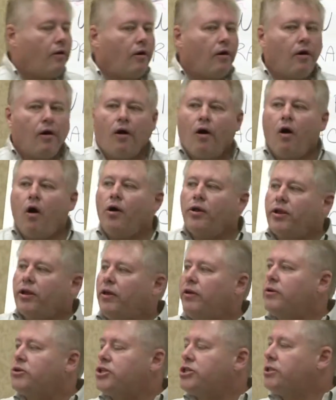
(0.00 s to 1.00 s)
All your
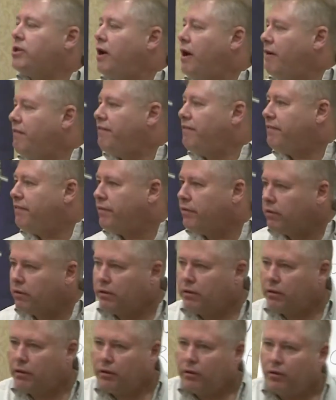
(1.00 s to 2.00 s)
other stuff,
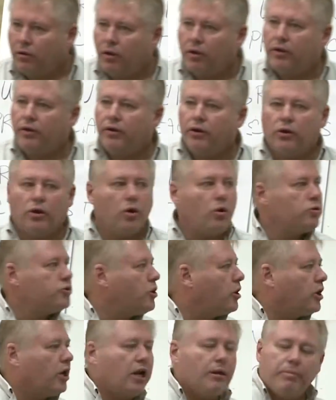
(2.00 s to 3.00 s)
all your other loads are
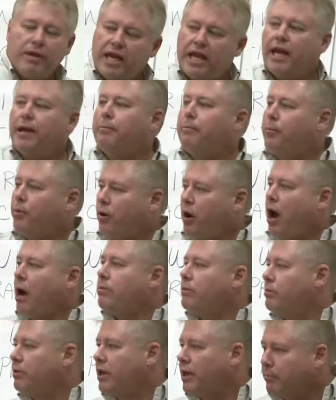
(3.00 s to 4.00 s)
going to be in
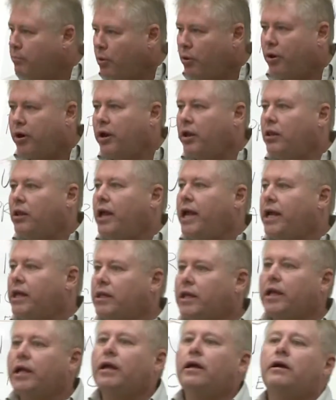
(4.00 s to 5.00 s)
probably, more than
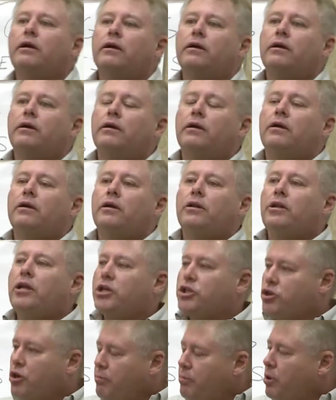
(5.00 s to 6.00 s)
likely,
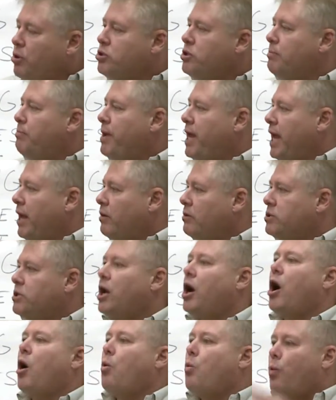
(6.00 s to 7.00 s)
distribution panels
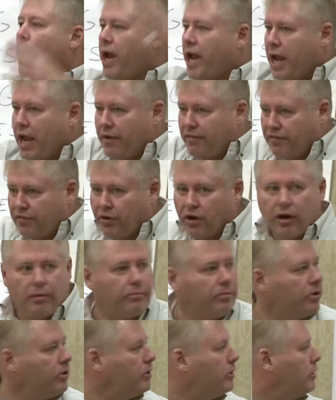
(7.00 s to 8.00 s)
away from
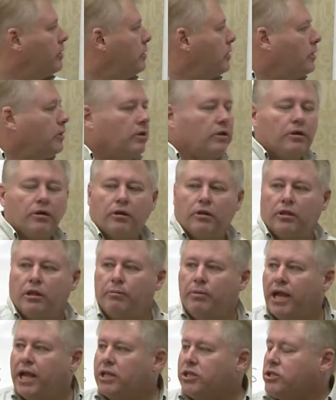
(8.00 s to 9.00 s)
the
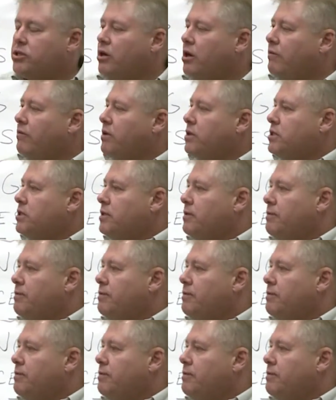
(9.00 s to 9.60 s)
main service.